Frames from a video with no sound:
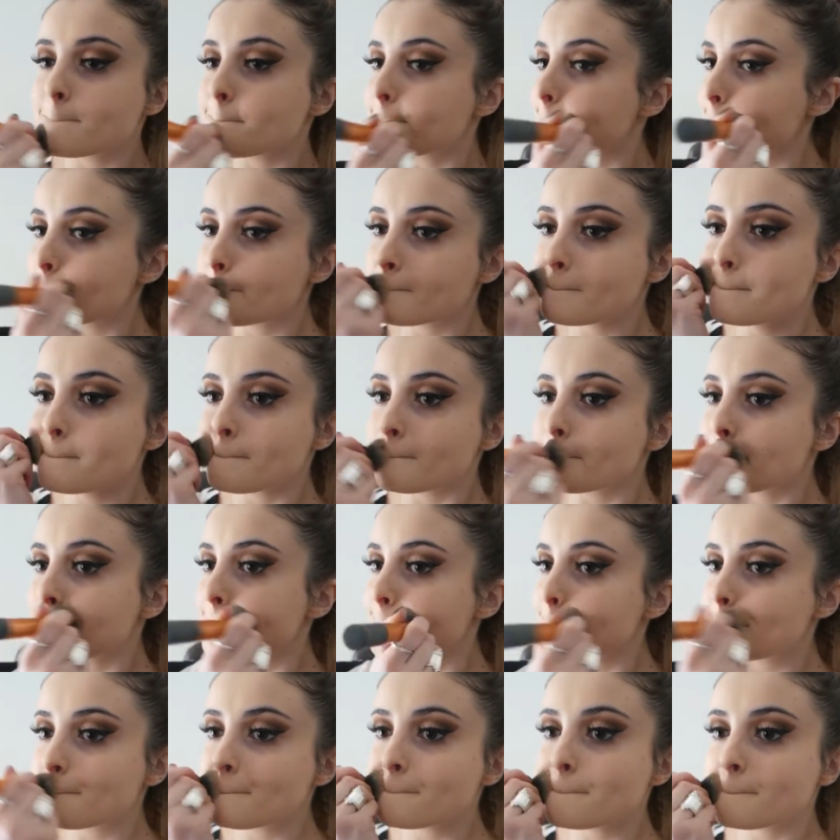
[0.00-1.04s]
thoroughly at the
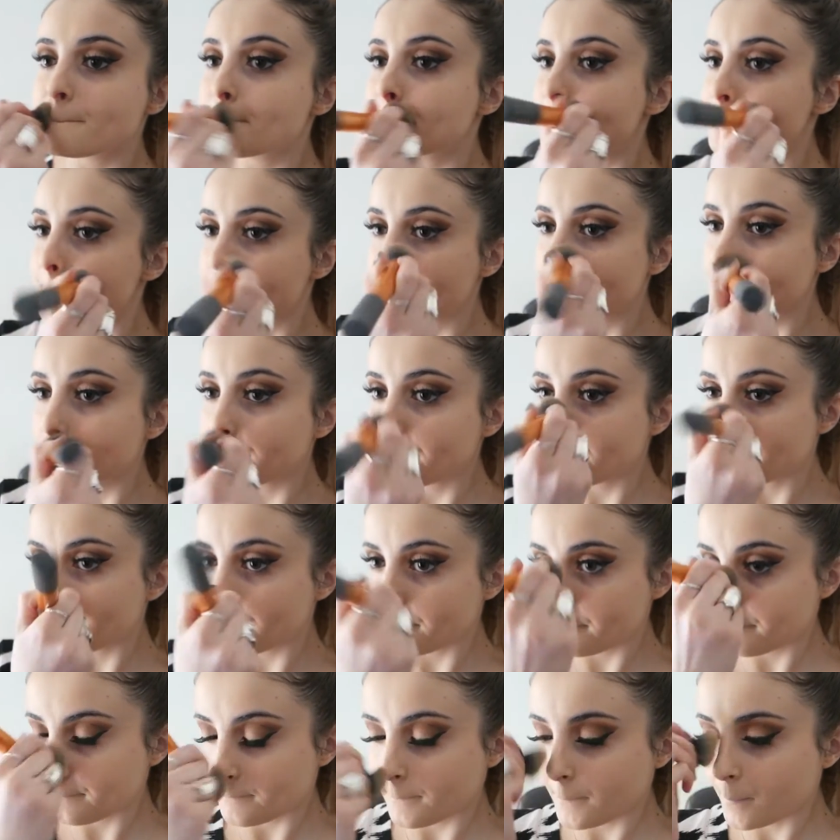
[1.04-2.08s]
end of the day because it is quite
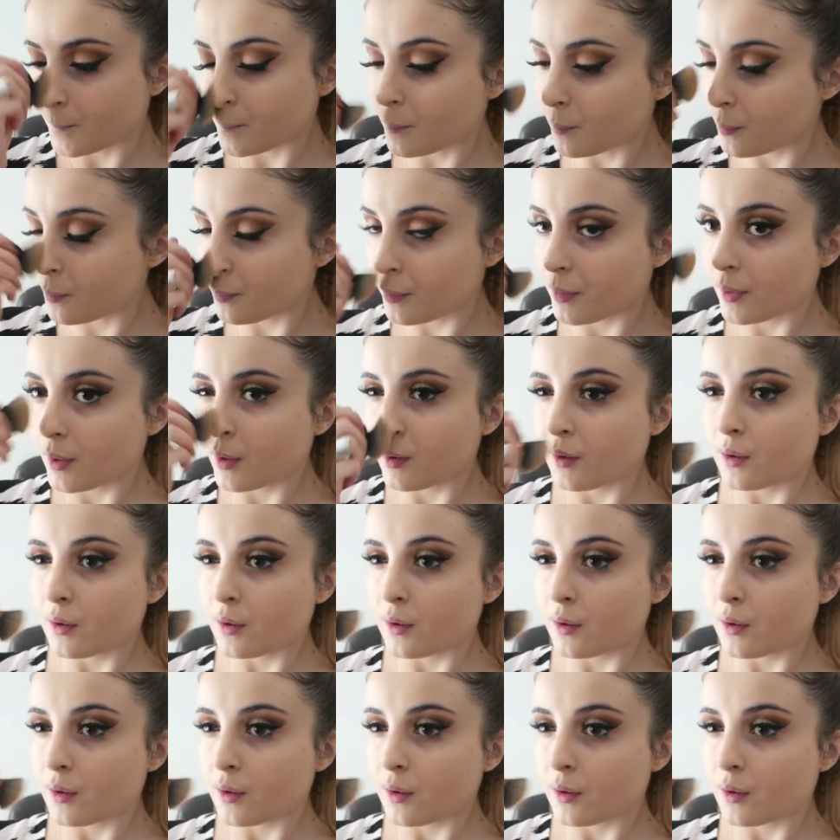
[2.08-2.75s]
full coverage.